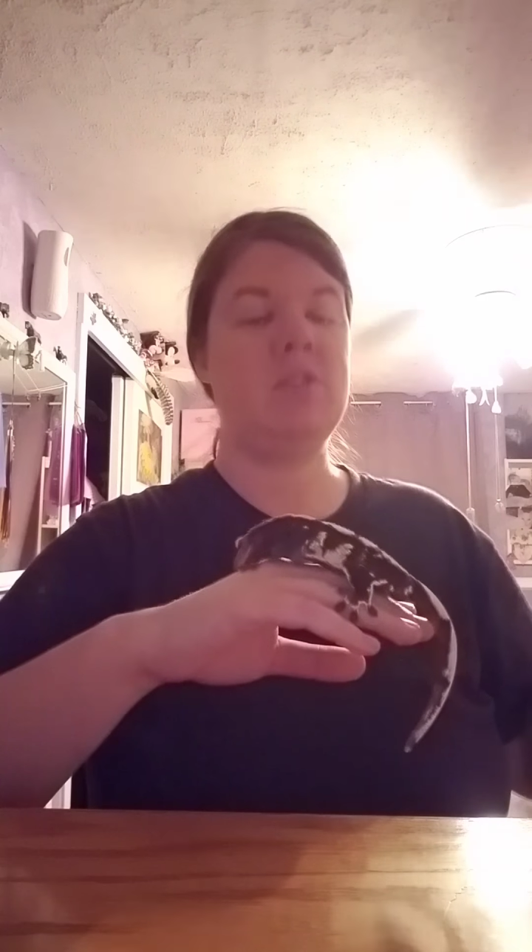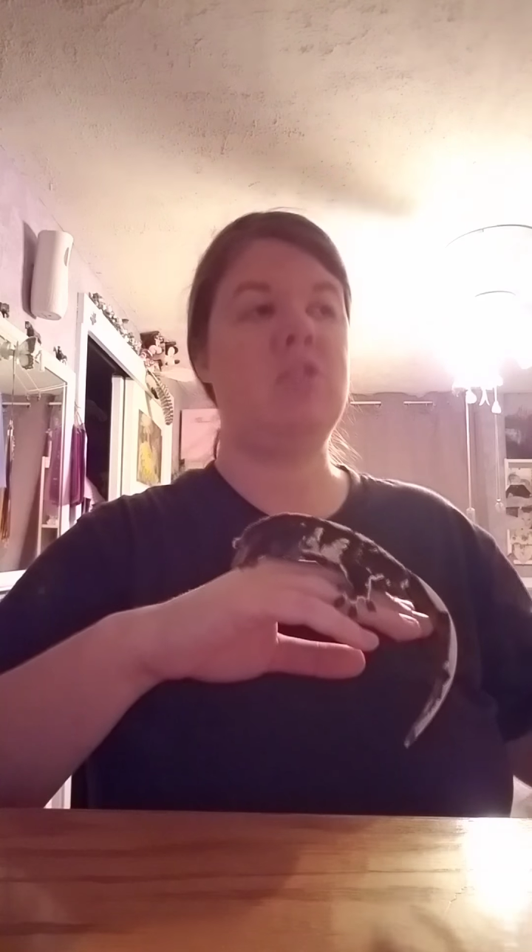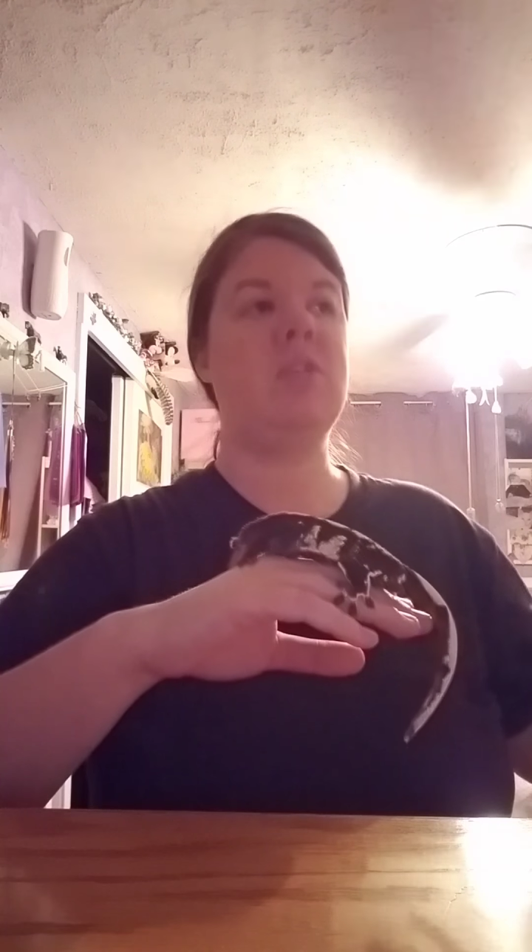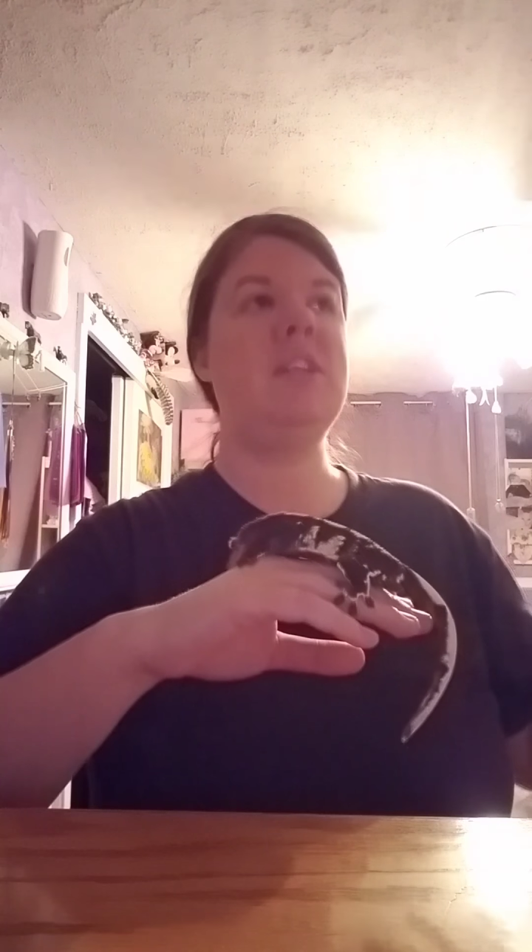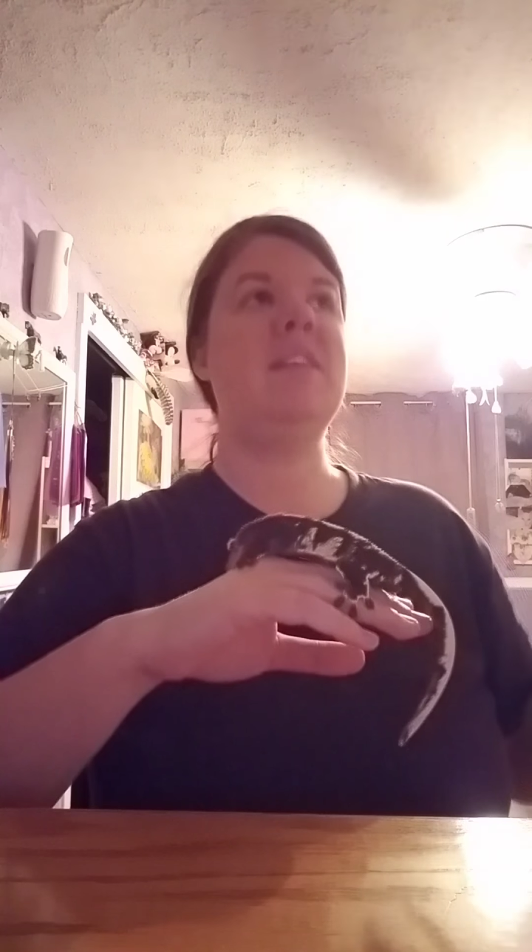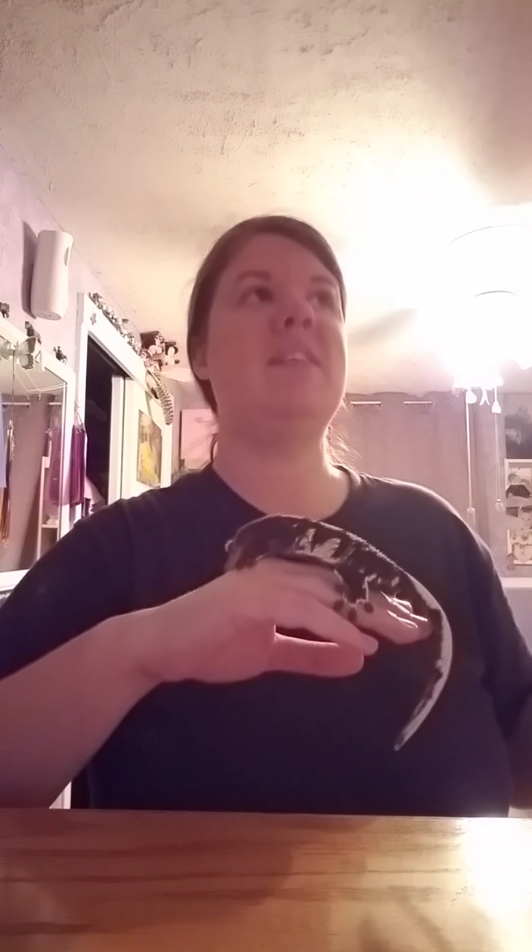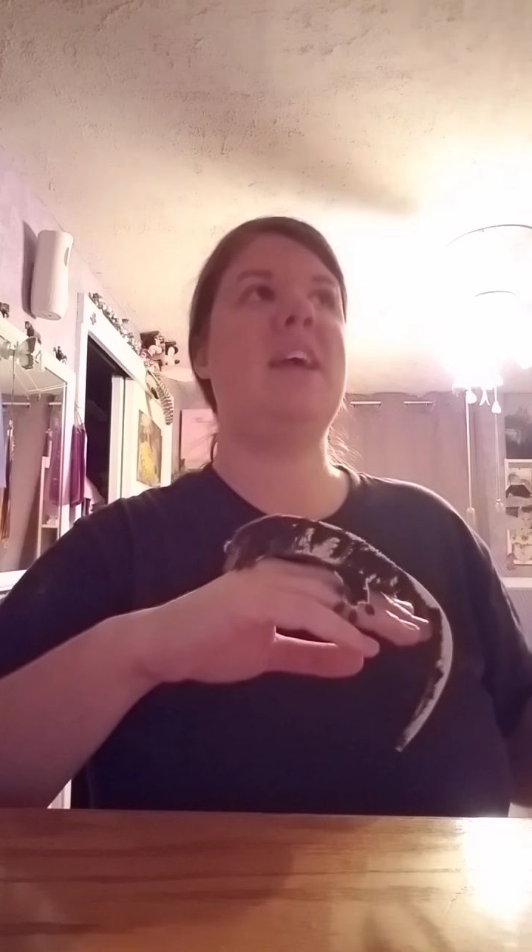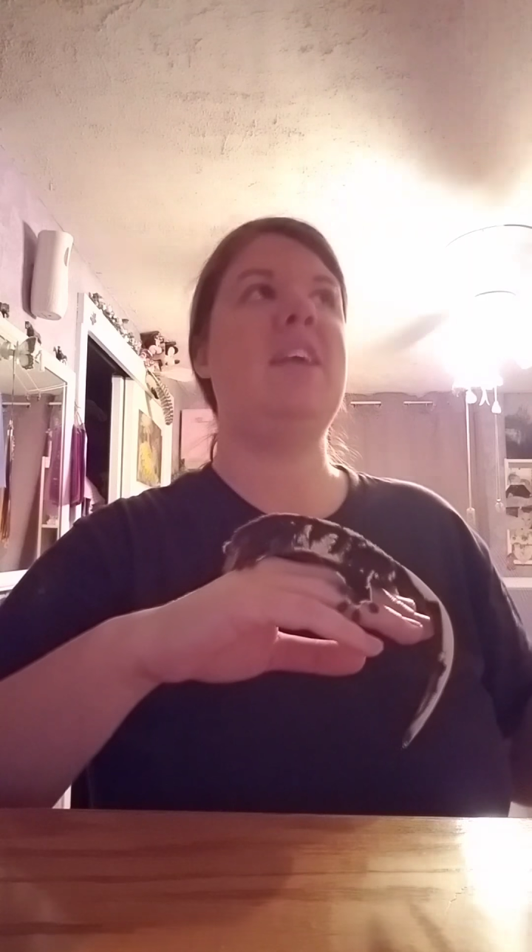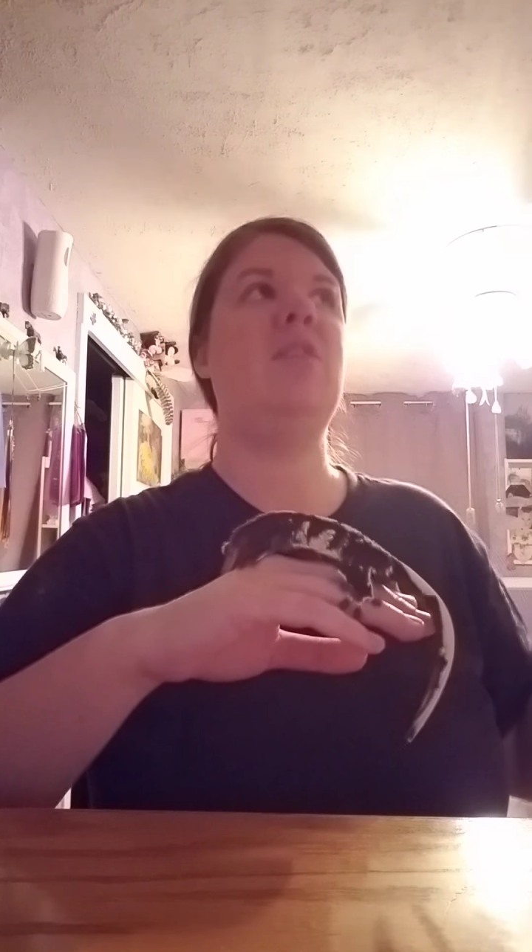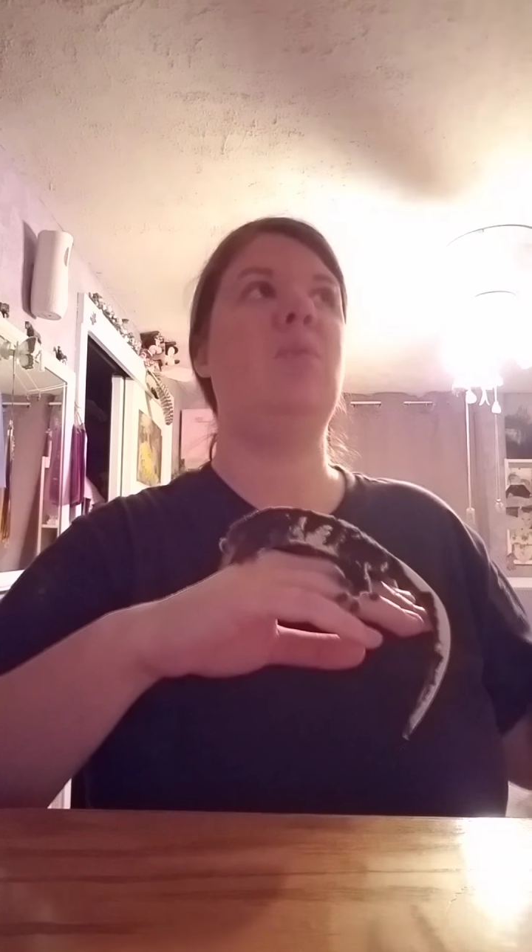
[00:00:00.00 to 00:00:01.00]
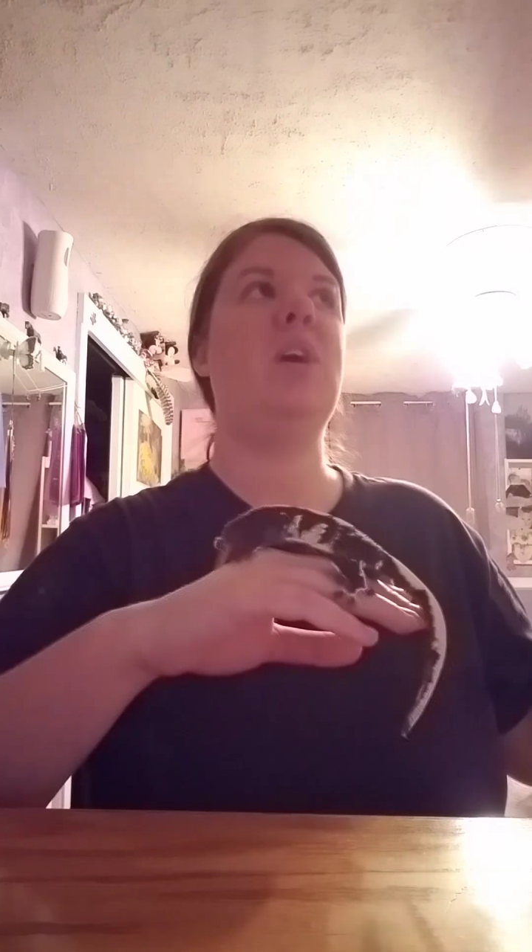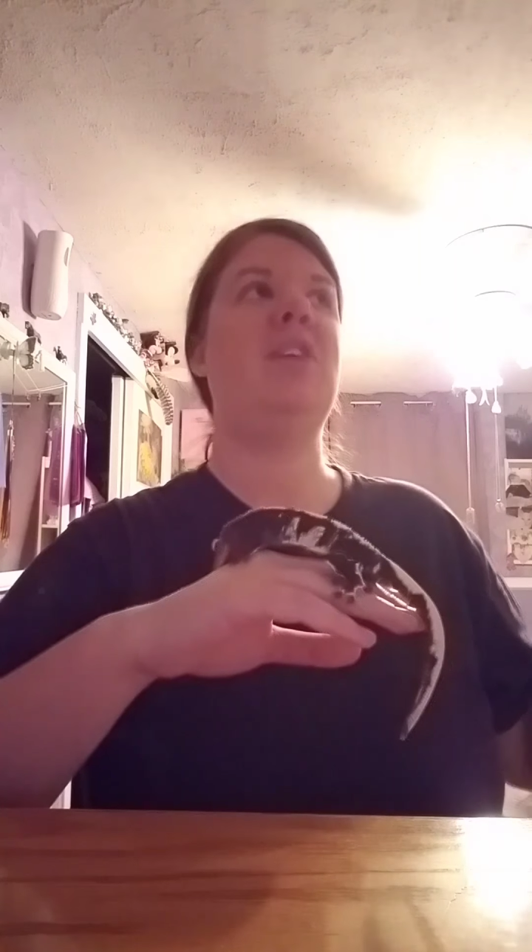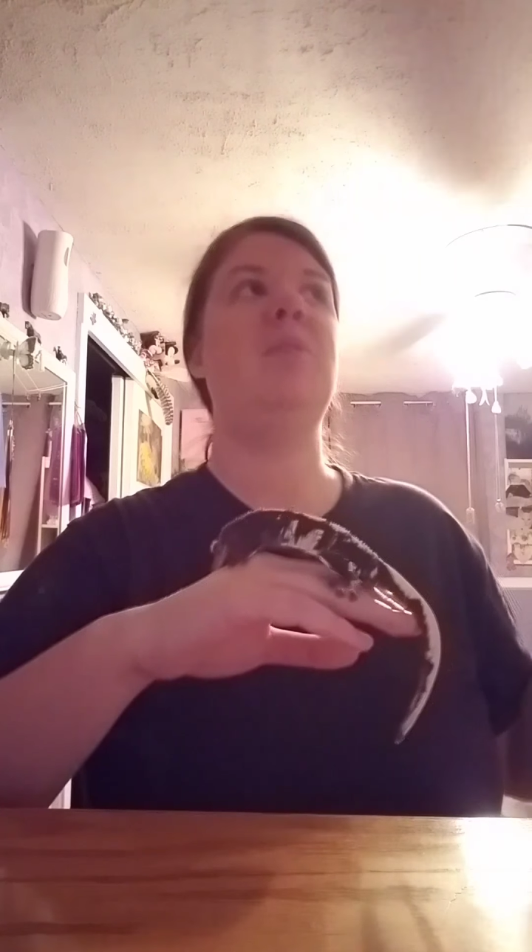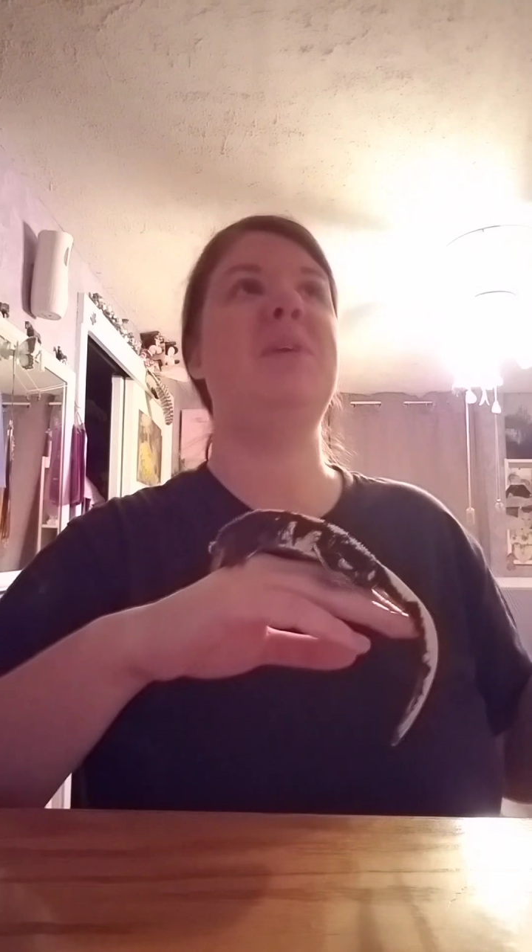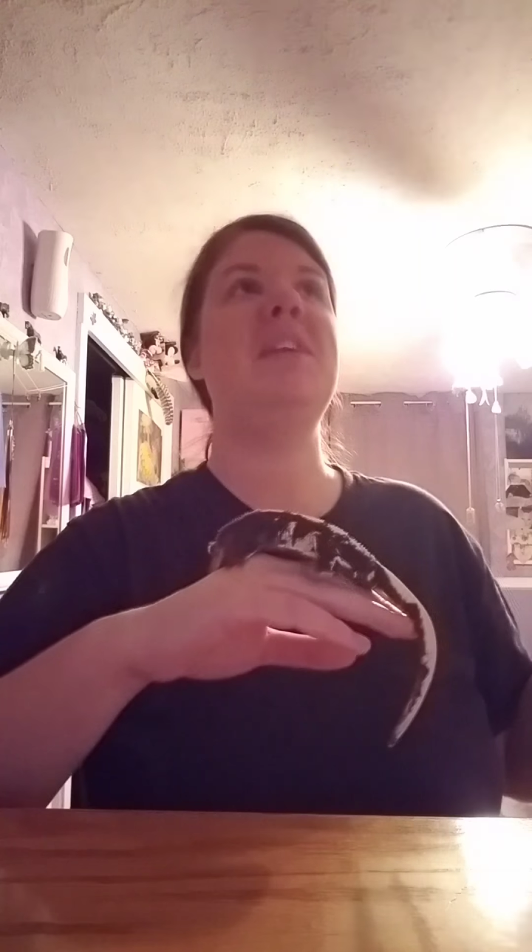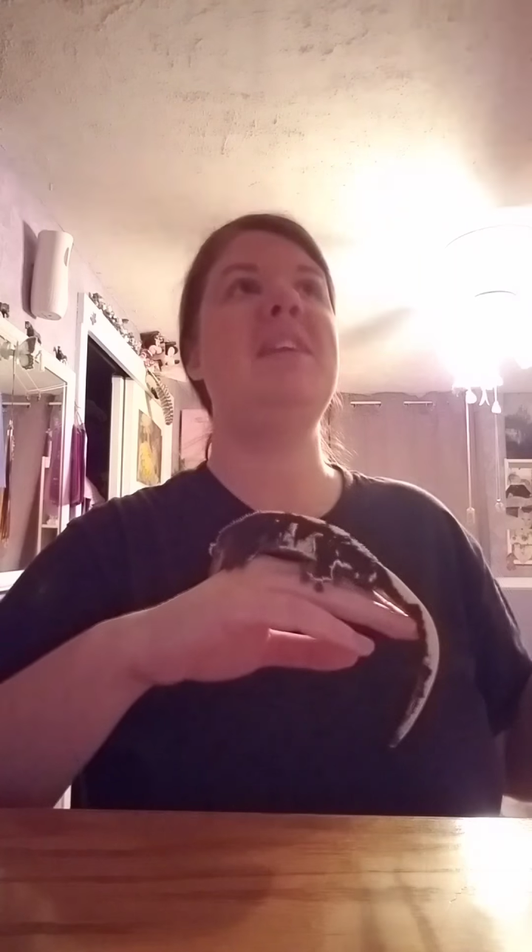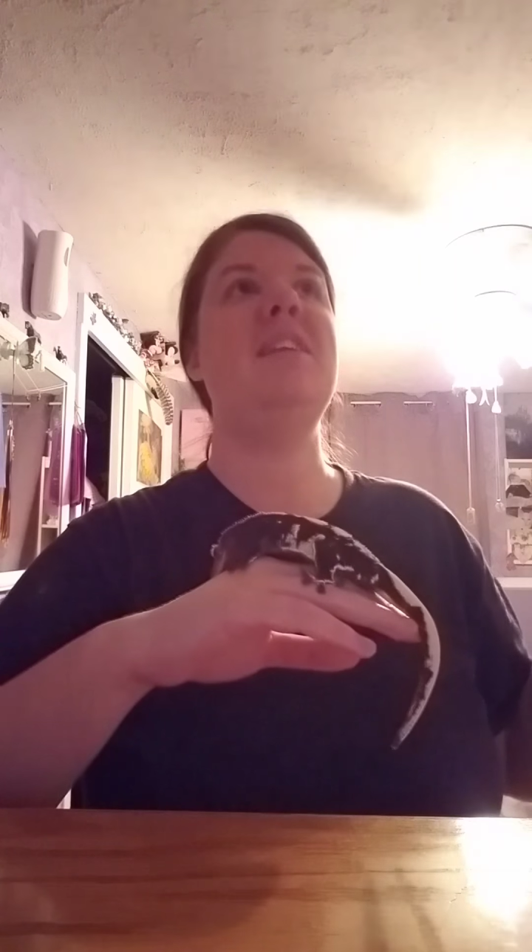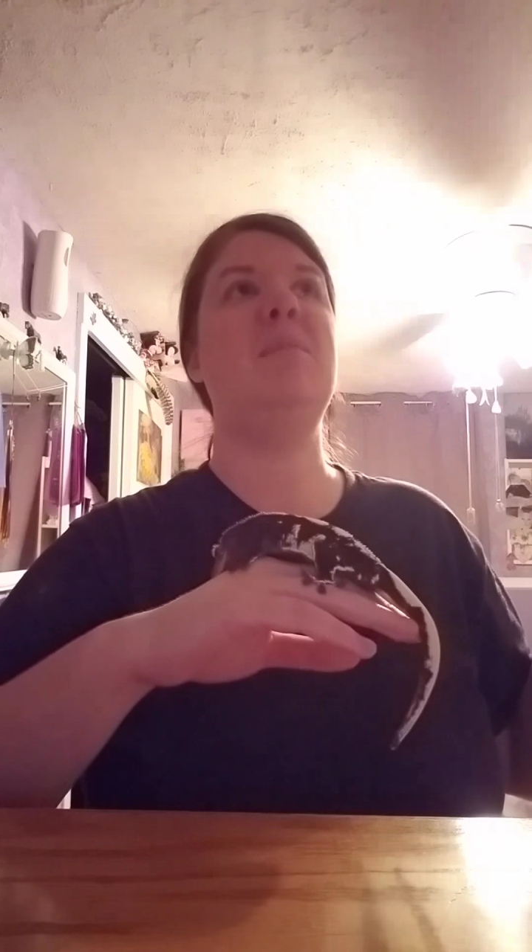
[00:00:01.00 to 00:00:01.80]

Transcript: During the day, you want humidity